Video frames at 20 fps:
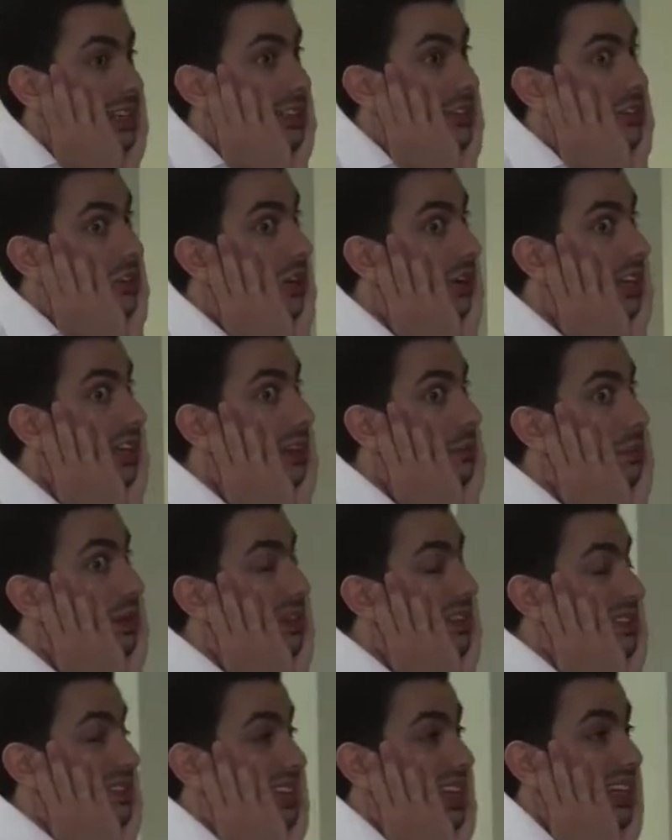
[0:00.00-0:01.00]
really shocking,
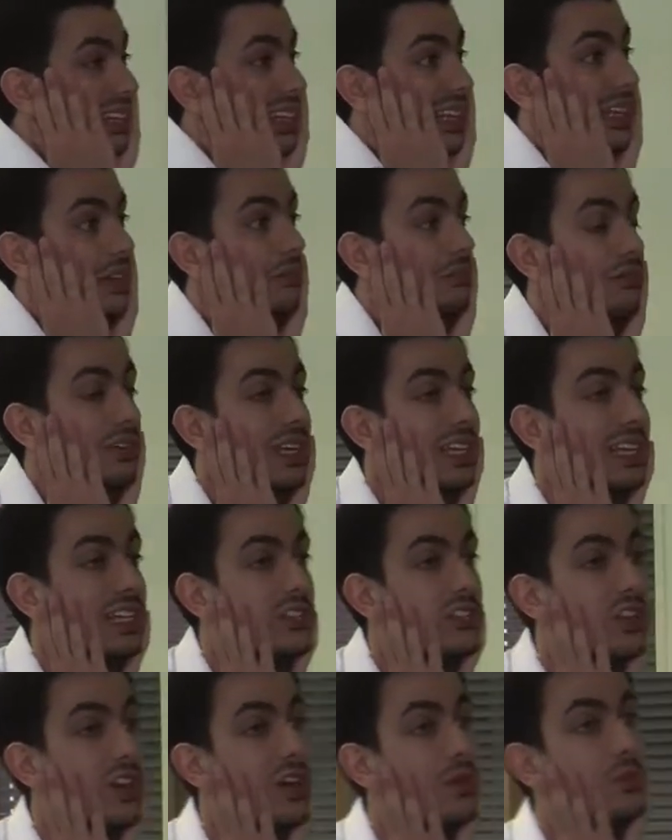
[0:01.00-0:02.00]
but sadly it really
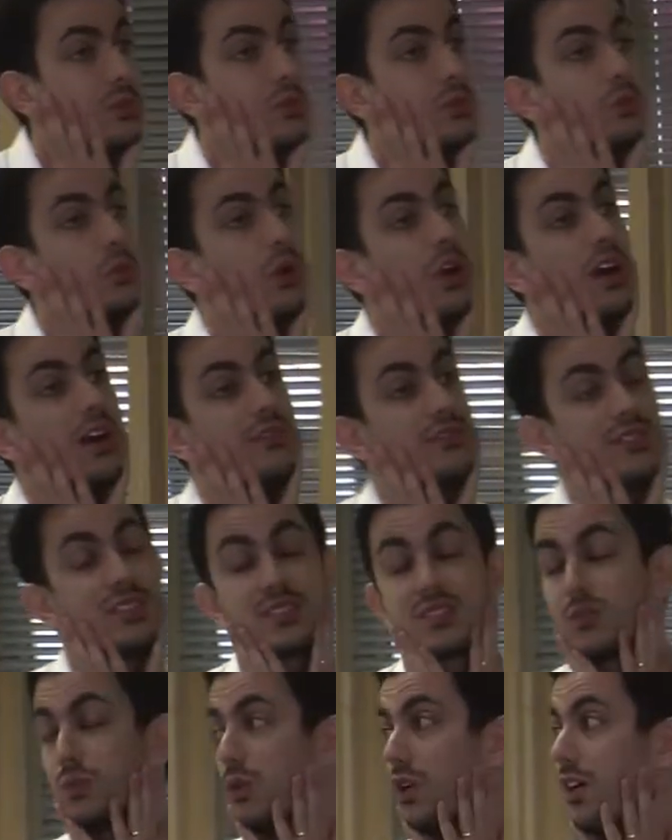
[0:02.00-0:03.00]
chimes with what
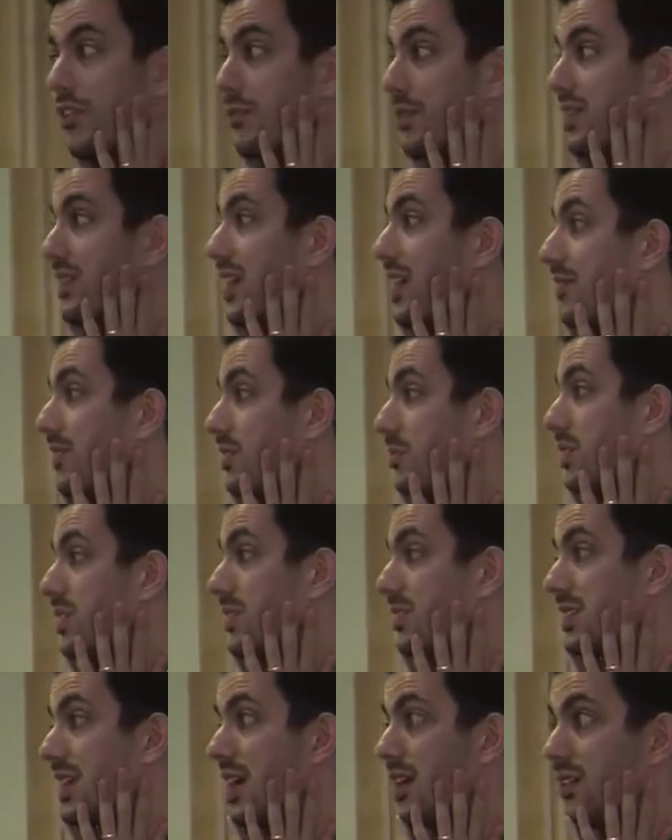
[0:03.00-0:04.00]
I've been having
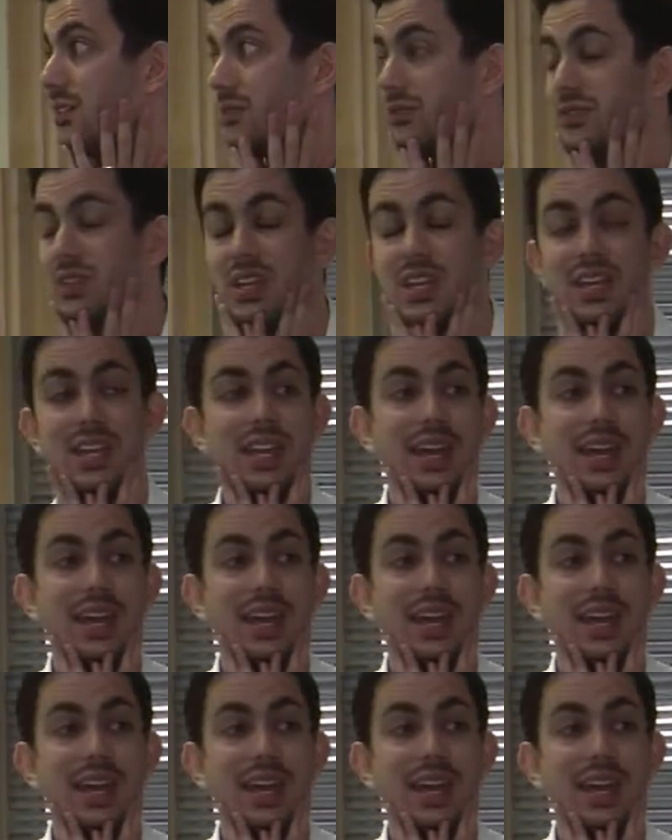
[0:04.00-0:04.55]
myself.